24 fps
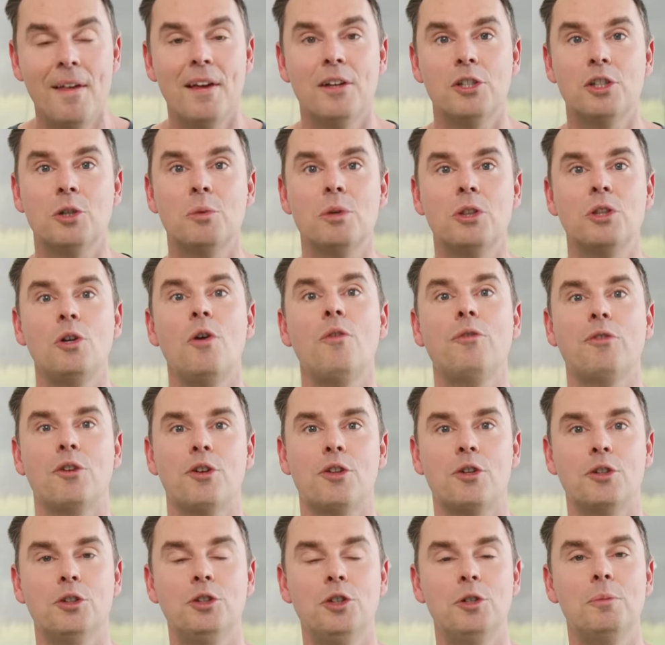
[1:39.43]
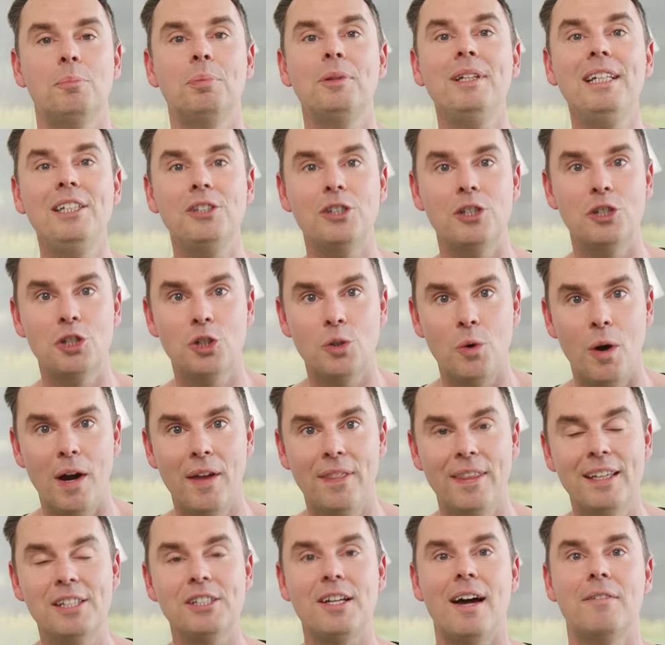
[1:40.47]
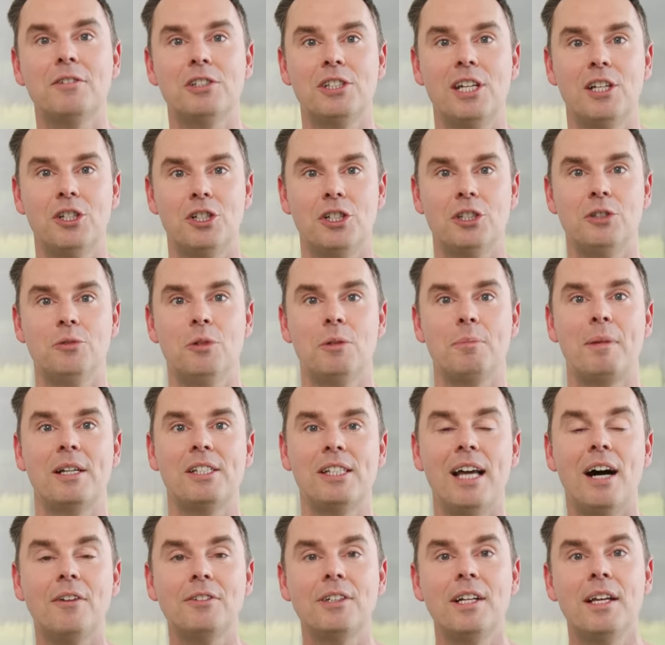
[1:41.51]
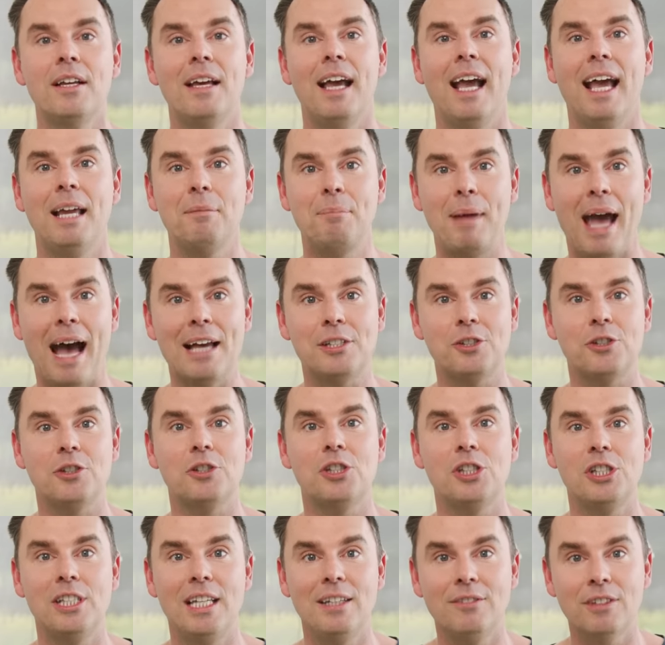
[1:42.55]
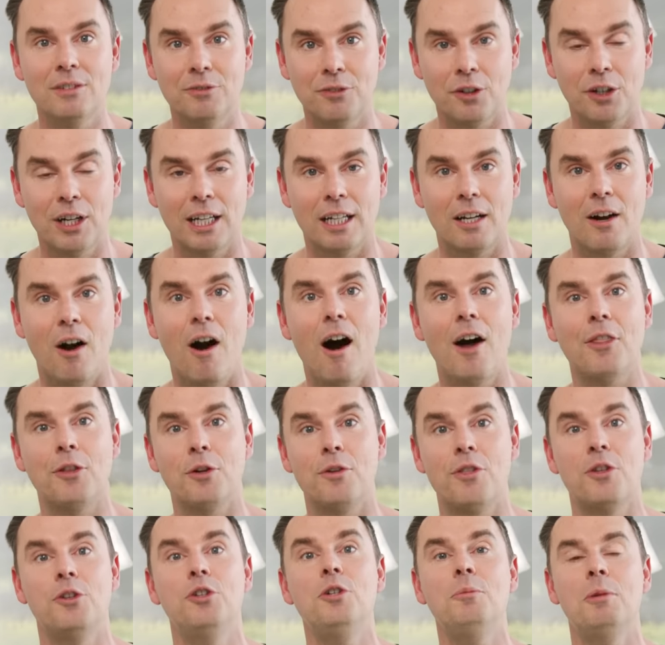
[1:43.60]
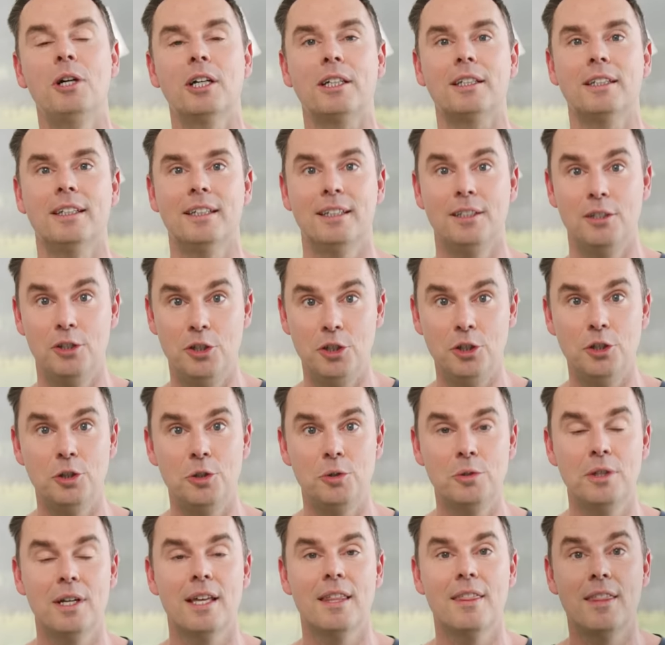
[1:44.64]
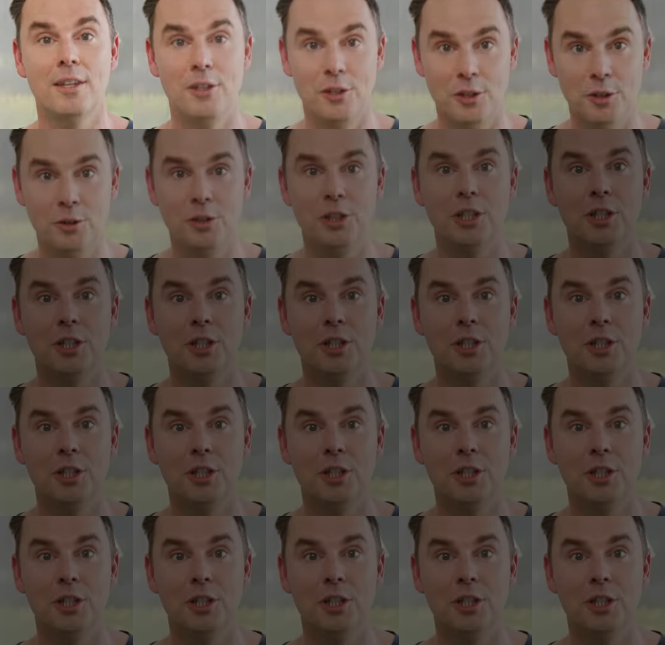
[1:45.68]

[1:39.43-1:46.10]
So with no further ado, please enjoy this conversation with myself and Pastor Steven Furtick, author of the new book, Do the New